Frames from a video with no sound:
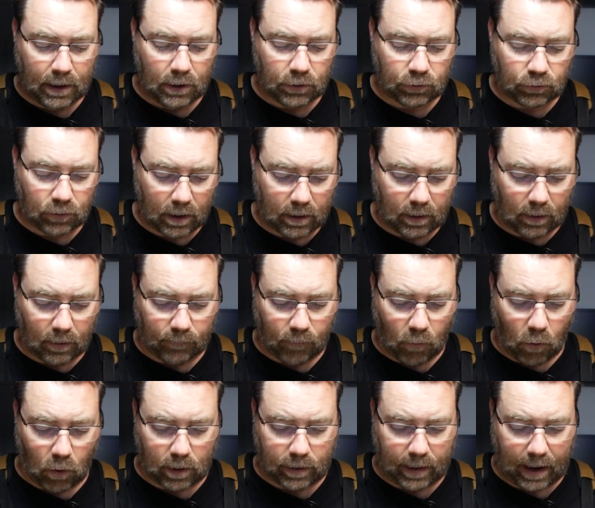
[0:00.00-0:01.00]
Trying to
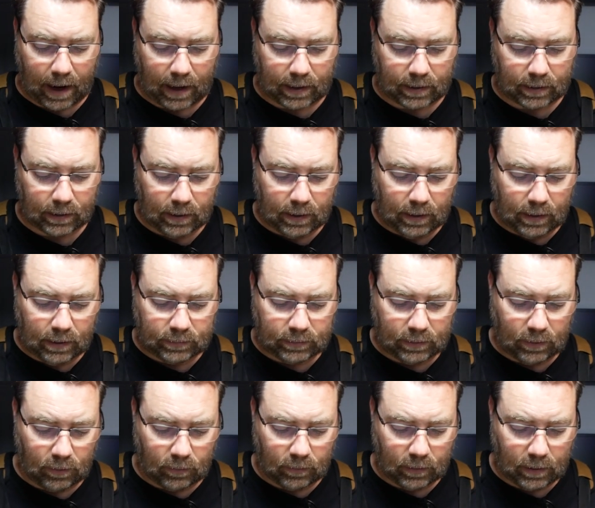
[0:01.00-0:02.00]
avoid that.
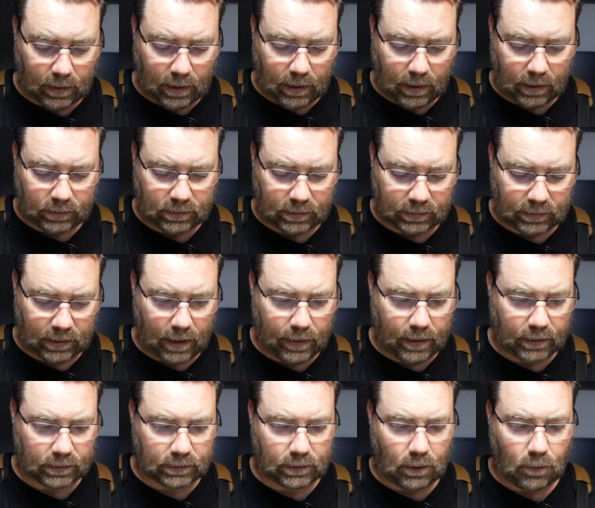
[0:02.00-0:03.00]
So let's just let
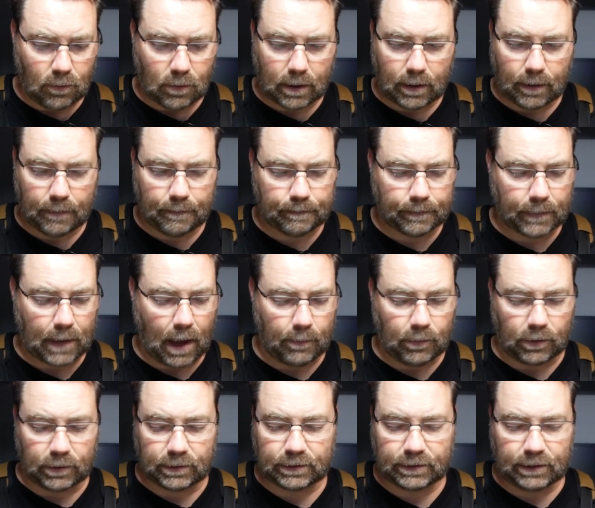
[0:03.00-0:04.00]
this soak. I'm
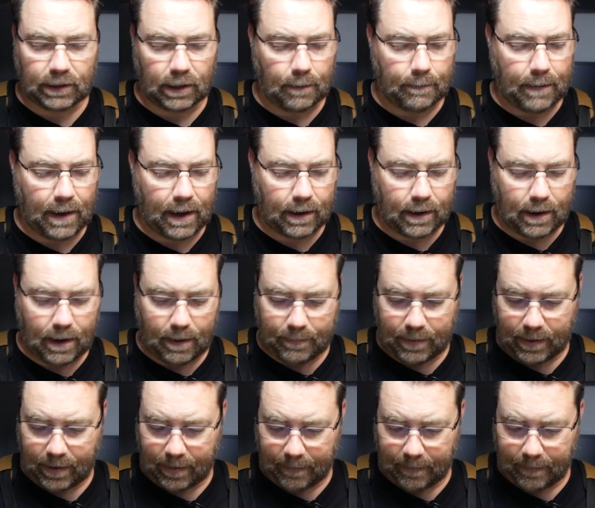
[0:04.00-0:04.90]
going to seal it back up.